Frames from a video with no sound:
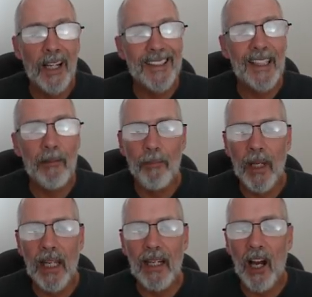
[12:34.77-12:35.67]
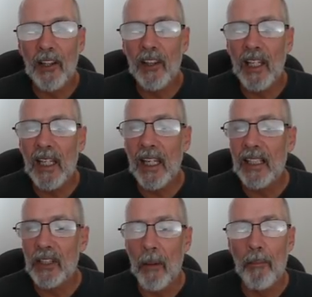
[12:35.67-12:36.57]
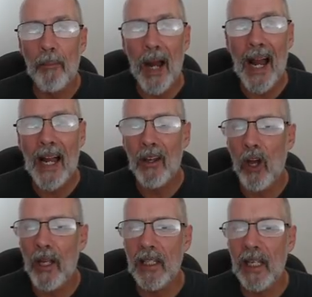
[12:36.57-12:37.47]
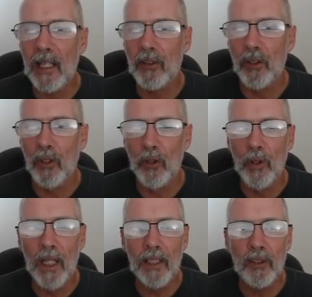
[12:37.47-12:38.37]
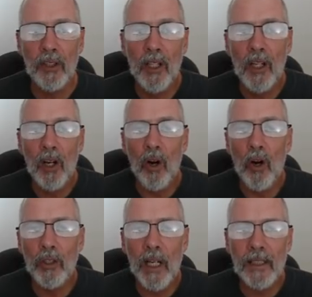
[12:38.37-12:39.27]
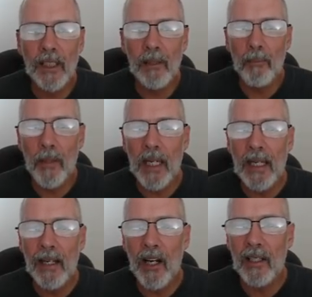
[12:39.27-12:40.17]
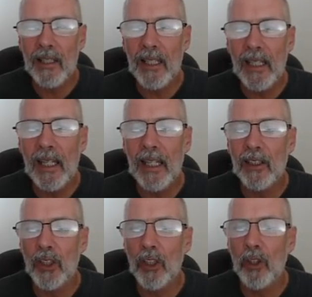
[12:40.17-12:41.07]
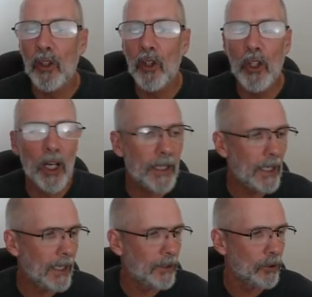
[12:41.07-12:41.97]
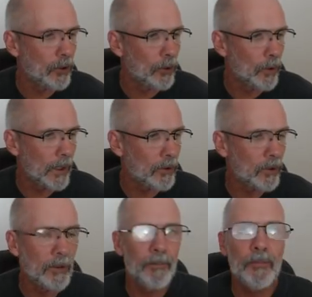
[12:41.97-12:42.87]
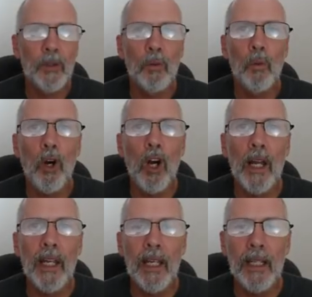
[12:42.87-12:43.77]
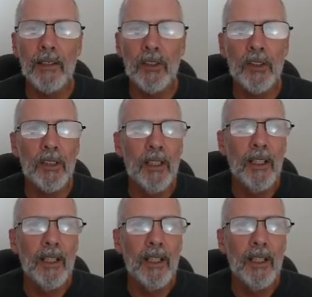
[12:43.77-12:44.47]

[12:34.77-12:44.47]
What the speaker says: Does it mean I think it's a bad idea to do this? Or does it mean I think it's a good idea to do this? What is